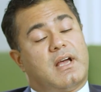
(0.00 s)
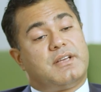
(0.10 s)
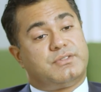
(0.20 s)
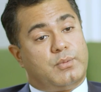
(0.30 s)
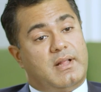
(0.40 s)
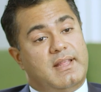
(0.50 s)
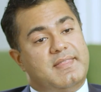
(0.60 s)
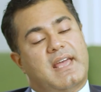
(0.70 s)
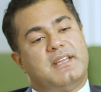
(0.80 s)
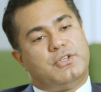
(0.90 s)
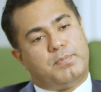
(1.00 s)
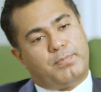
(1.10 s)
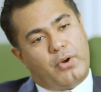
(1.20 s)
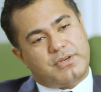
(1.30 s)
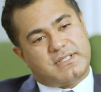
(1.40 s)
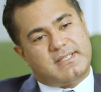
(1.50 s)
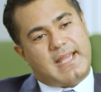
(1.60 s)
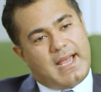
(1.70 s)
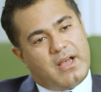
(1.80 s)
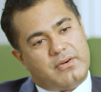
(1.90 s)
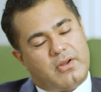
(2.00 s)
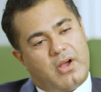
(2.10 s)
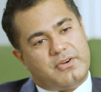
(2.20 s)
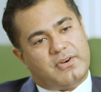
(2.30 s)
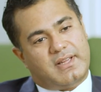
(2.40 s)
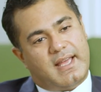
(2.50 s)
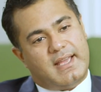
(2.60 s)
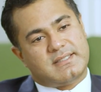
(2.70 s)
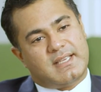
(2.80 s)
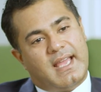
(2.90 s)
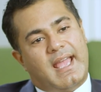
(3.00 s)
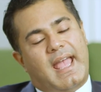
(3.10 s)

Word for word: uh, swelling, that is, you push down on your legs